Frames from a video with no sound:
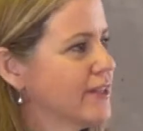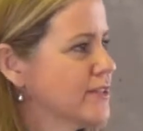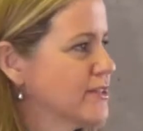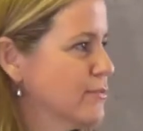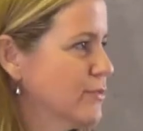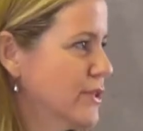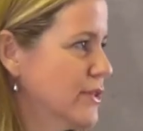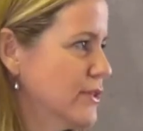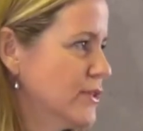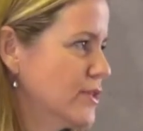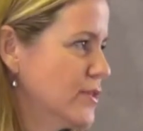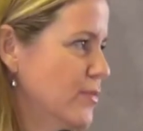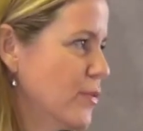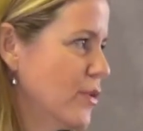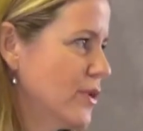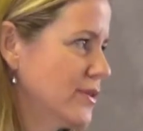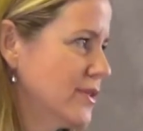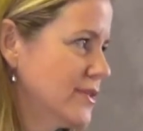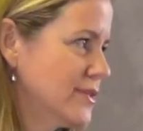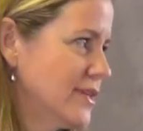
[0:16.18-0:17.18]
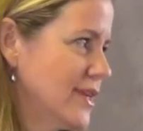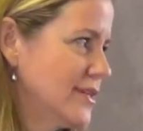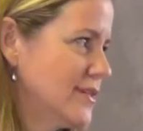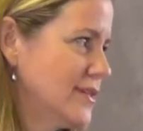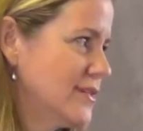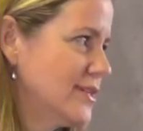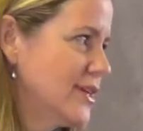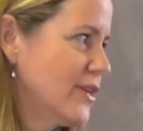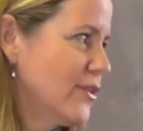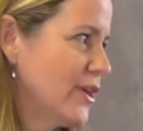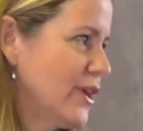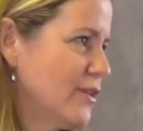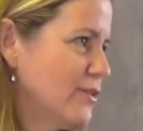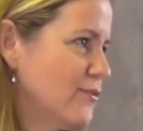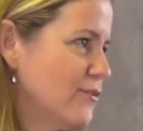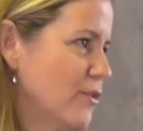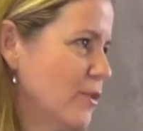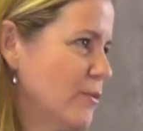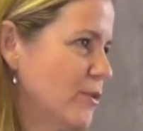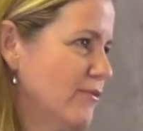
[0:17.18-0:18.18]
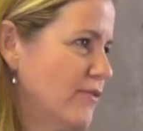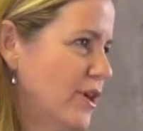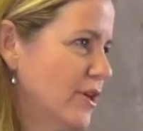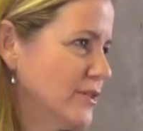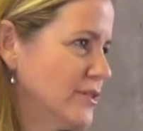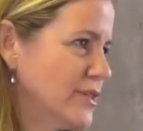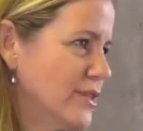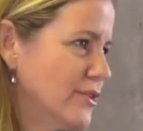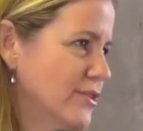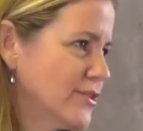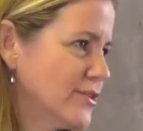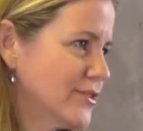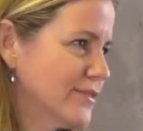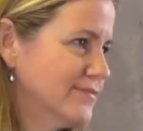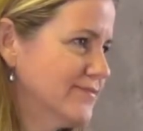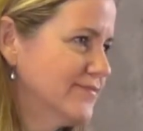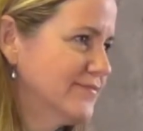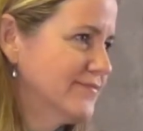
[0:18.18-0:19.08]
us with the support that's necessary in the form of volunteers.